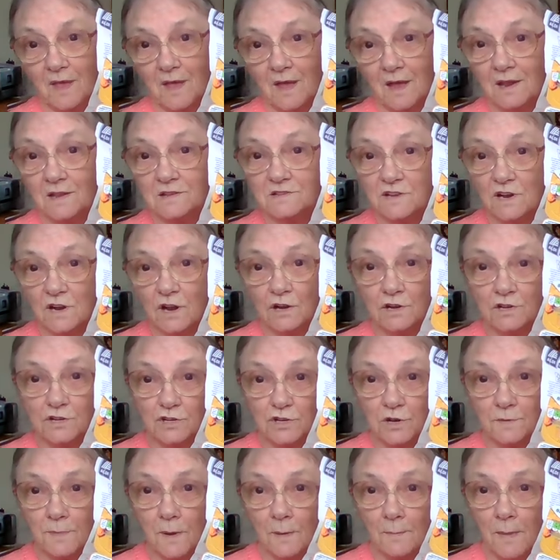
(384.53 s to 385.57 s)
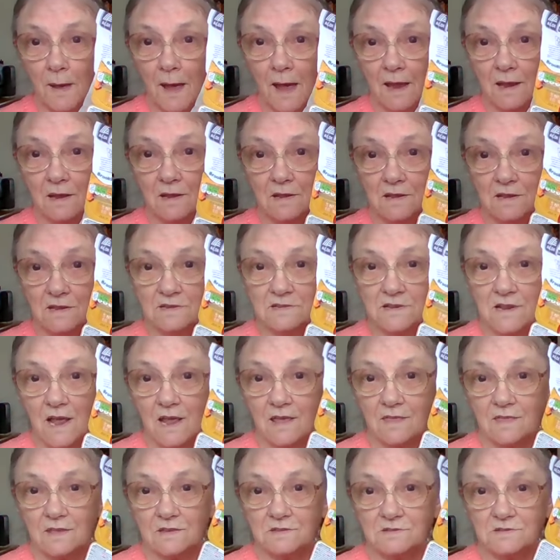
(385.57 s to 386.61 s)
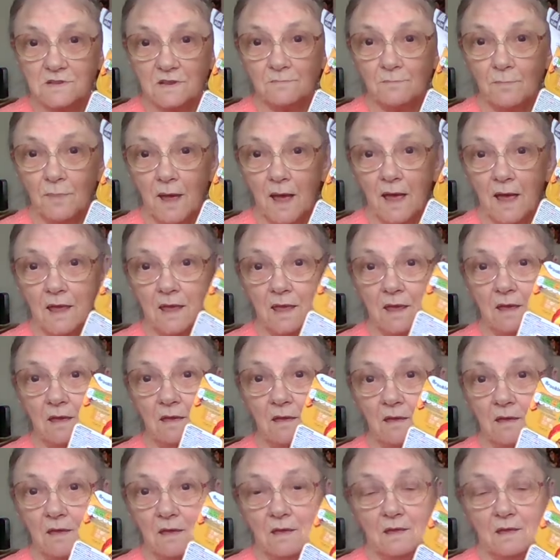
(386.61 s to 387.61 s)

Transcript: And it's a lot cheaper buying these like this than buying,